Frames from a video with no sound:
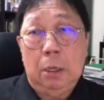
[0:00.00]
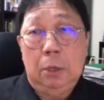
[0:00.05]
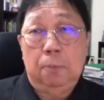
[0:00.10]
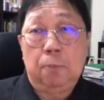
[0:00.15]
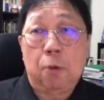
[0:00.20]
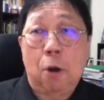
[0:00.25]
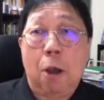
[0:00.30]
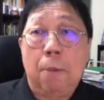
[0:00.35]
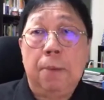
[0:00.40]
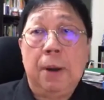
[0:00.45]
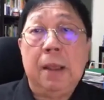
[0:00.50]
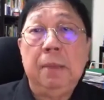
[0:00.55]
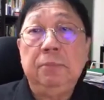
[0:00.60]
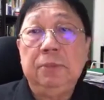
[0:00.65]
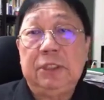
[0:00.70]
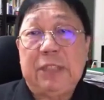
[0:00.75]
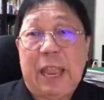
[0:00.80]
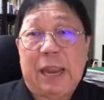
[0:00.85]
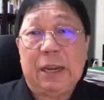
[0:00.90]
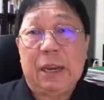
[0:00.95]

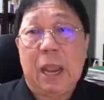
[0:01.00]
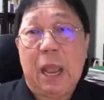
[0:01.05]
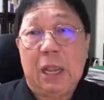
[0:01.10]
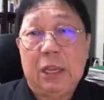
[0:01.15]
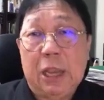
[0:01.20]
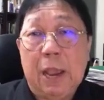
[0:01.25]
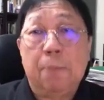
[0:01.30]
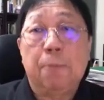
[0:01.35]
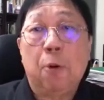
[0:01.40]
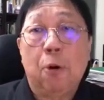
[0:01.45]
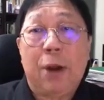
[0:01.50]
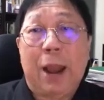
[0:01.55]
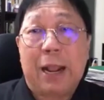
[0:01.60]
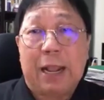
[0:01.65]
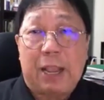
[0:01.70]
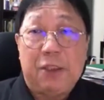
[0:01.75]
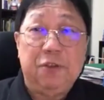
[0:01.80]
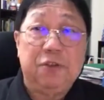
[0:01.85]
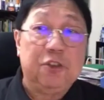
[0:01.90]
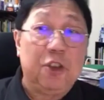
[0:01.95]
problems that your
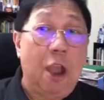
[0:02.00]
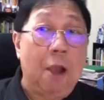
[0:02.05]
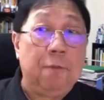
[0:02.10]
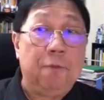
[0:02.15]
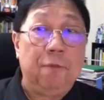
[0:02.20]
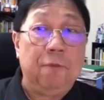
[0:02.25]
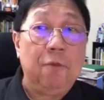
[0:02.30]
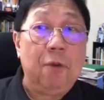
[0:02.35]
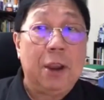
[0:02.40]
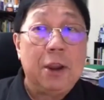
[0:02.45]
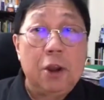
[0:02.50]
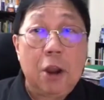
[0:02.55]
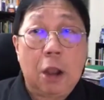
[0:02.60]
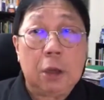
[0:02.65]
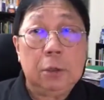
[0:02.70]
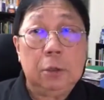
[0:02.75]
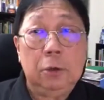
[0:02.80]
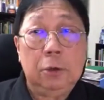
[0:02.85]
product can solve, why not?